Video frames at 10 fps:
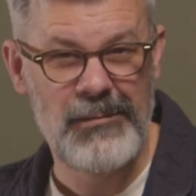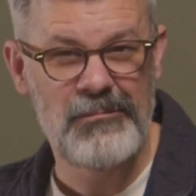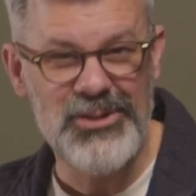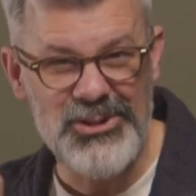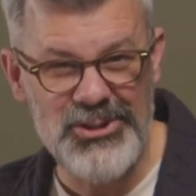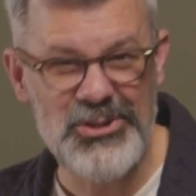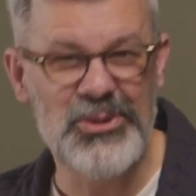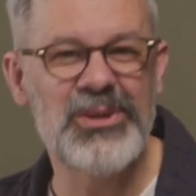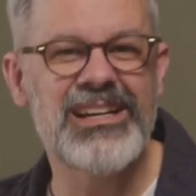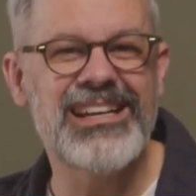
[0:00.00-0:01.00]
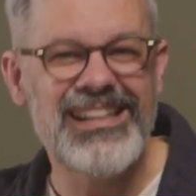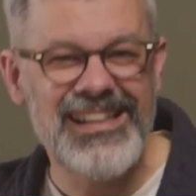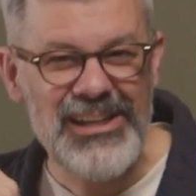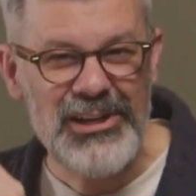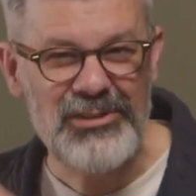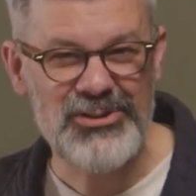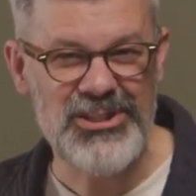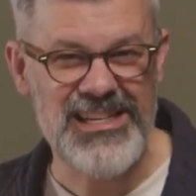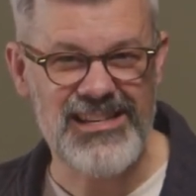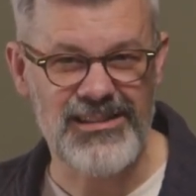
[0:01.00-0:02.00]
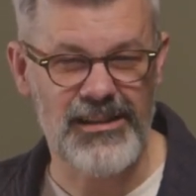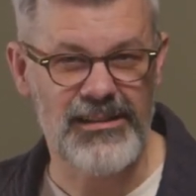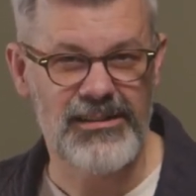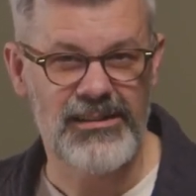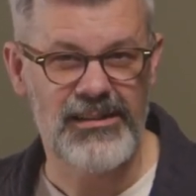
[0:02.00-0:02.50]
the story of Jesus.